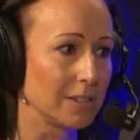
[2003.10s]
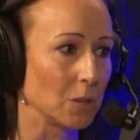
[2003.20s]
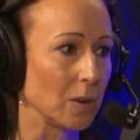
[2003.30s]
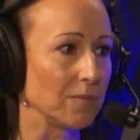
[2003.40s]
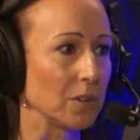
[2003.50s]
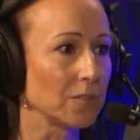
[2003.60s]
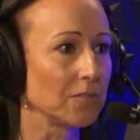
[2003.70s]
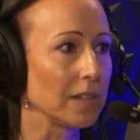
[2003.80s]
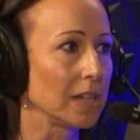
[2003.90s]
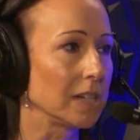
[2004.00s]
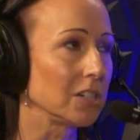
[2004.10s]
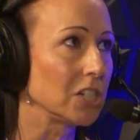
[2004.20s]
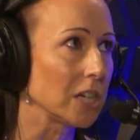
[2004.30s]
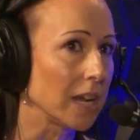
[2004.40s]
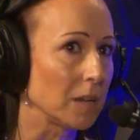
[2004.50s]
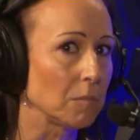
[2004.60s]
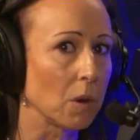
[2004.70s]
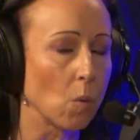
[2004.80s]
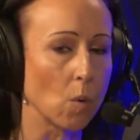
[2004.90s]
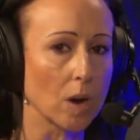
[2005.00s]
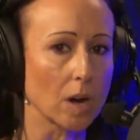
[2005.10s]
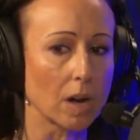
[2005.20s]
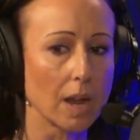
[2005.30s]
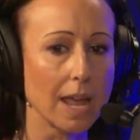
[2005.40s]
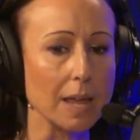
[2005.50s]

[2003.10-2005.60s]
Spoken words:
So if you're feeling shame or